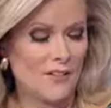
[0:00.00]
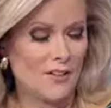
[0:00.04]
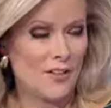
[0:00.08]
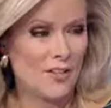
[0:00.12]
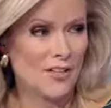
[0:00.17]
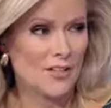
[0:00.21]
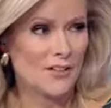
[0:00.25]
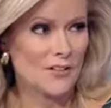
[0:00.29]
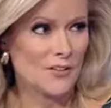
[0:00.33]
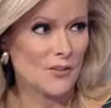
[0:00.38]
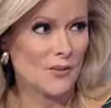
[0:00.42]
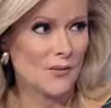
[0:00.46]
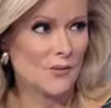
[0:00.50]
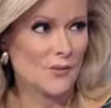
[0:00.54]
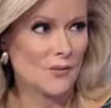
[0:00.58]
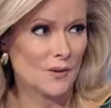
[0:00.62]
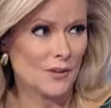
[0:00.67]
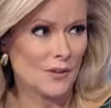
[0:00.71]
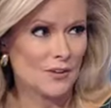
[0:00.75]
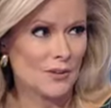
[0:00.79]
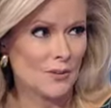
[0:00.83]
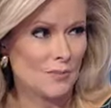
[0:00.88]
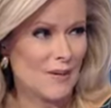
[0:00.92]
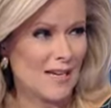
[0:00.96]
they're not too
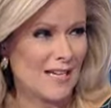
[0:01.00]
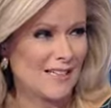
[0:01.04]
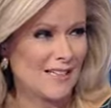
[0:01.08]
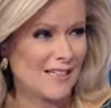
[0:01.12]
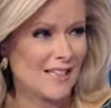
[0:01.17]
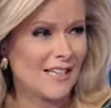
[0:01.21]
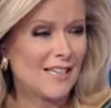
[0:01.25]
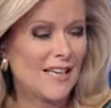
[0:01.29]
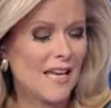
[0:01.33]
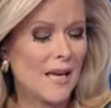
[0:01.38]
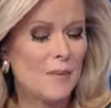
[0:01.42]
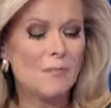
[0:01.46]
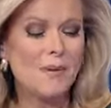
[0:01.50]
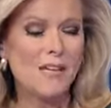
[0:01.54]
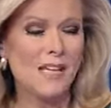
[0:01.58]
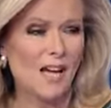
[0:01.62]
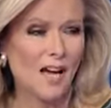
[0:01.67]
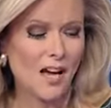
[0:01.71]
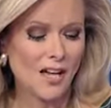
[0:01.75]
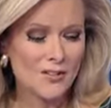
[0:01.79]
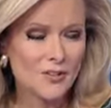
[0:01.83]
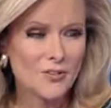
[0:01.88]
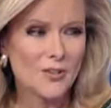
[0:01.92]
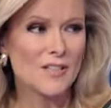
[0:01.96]
thrilled about it. It can be
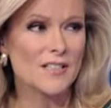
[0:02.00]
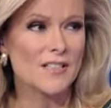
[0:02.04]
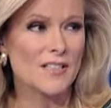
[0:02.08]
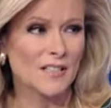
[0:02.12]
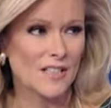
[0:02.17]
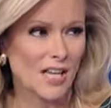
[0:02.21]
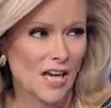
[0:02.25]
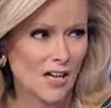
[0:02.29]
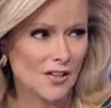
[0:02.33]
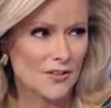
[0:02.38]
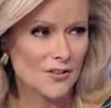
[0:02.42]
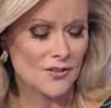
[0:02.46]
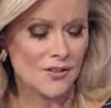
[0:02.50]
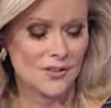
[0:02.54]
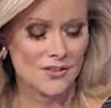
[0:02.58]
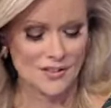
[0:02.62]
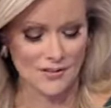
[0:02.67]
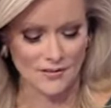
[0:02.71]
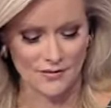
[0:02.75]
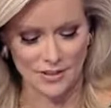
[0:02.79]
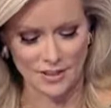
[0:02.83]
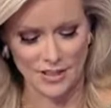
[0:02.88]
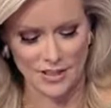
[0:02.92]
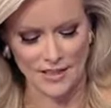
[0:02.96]
hundreds and
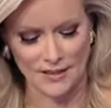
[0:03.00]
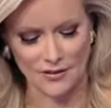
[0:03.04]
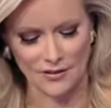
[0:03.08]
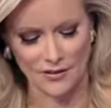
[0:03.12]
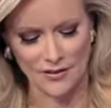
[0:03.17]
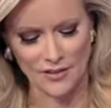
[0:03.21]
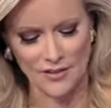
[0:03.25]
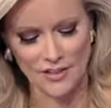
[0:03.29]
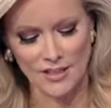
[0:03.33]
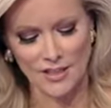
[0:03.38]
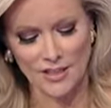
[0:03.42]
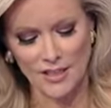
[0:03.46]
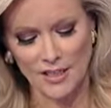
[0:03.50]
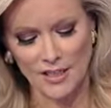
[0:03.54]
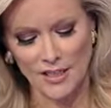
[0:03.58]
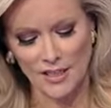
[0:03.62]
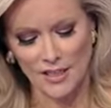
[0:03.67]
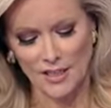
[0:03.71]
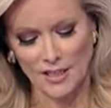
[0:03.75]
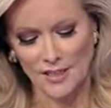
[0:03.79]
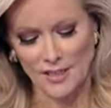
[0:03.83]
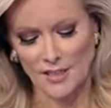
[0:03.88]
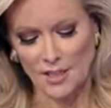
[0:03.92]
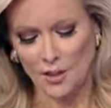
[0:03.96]
hundreds of dollars. You're not going to be
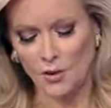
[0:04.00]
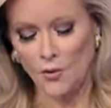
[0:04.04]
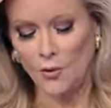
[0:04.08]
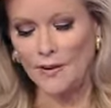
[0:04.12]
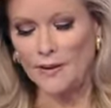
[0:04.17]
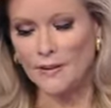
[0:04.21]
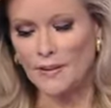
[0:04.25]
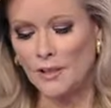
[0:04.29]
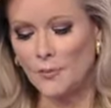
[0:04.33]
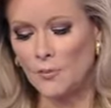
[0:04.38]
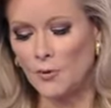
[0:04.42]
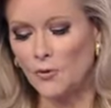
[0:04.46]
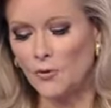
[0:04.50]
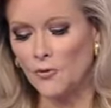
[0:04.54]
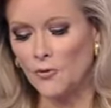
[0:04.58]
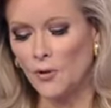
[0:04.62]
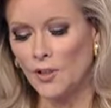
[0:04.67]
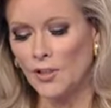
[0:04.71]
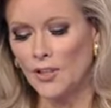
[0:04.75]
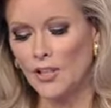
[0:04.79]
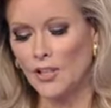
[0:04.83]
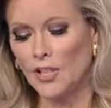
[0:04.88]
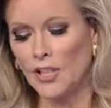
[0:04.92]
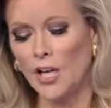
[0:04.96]
happy. Quickly,
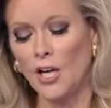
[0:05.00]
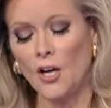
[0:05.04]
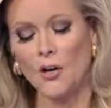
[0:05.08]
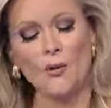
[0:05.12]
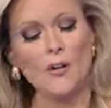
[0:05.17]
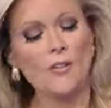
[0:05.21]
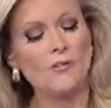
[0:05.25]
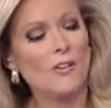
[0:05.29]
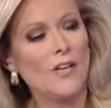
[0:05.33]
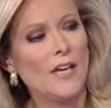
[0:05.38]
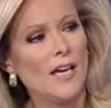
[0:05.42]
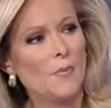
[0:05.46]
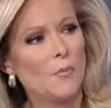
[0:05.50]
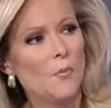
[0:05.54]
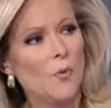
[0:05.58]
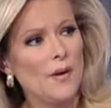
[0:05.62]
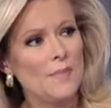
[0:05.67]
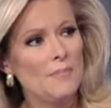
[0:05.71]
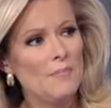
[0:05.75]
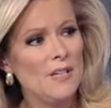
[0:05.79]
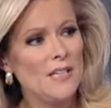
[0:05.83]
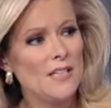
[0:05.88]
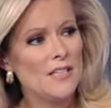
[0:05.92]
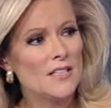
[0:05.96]
before you go, if you had
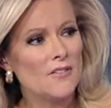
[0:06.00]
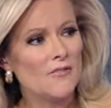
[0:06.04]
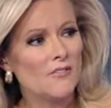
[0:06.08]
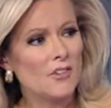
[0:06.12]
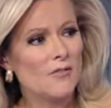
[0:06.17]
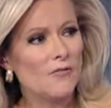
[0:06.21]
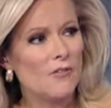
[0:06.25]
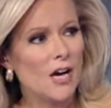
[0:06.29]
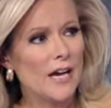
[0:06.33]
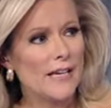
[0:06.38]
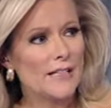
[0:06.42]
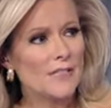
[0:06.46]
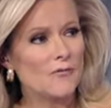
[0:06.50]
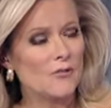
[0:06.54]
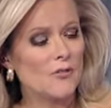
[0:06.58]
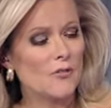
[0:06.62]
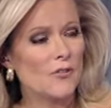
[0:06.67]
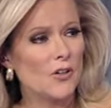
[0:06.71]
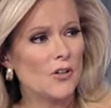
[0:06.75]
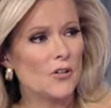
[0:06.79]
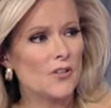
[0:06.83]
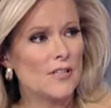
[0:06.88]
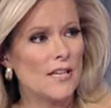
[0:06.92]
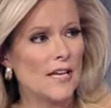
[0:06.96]
one piece of advice for
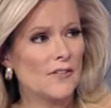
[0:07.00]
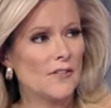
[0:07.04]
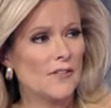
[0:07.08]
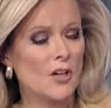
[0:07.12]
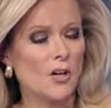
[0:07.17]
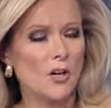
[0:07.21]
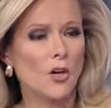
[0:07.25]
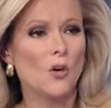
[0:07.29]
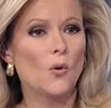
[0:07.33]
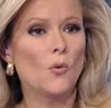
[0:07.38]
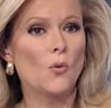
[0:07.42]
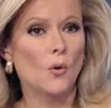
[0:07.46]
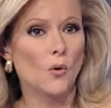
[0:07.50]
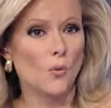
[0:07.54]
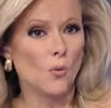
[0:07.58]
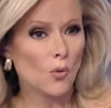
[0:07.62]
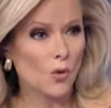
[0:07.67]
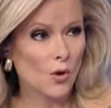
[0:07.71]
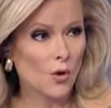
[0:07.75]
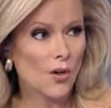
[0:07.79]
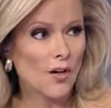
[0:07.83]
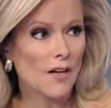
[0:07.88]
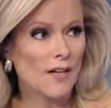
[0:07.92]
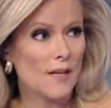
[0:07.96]
folks out there who were
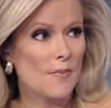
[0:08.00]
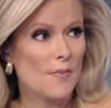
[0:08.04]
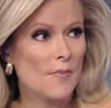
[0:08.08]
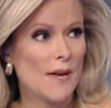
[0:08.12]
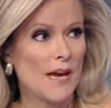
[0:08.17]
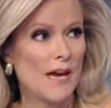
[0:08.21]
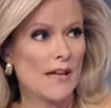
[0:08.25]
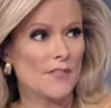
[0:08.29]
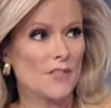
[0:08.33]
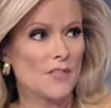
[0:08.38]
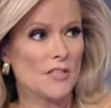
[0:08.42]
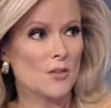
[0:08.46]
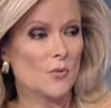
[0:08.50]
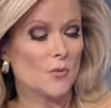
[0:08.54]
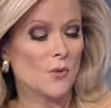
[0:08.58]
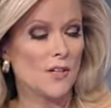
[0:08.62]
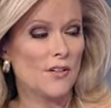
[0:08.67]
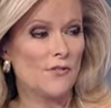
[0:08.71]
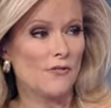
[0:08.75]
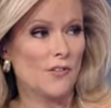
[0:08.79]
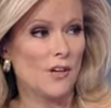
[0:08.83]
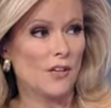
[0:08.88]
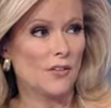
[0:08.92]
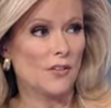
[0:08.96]
worried about this
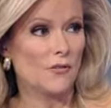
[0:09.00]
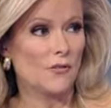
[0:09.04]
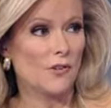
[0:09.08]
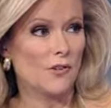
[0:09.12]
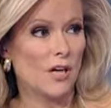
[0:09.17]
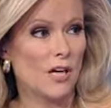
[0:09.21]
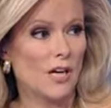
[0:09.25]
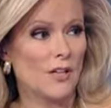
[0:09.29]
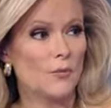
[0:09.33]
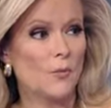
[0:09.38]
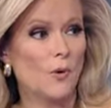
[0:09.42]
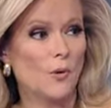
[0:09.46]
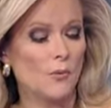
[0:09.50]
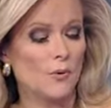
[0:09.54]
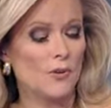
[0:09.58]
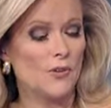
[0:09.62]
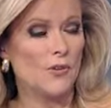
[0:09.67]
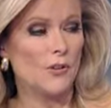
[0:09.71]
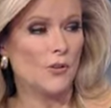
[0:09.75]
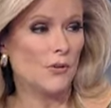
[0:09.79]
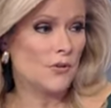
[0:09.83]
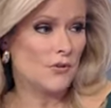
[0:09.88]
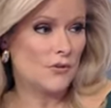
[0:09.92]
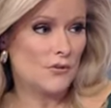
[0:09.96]
refund fraud, what
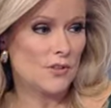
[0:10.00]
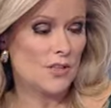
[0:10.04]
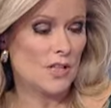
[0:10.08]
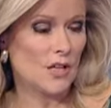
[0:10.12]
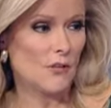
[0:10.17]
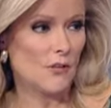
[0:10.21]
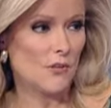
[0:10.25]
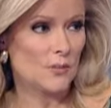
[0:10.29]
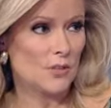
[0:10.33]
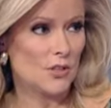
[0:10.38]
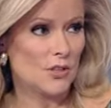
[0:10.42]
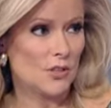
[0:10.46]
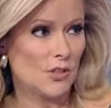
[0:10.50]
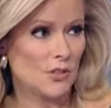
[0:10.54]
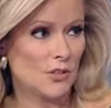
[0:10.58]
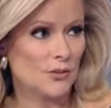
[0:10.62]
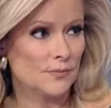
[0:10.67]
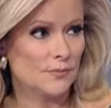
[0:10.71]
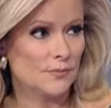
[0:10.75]
would you hmm. tell them to do?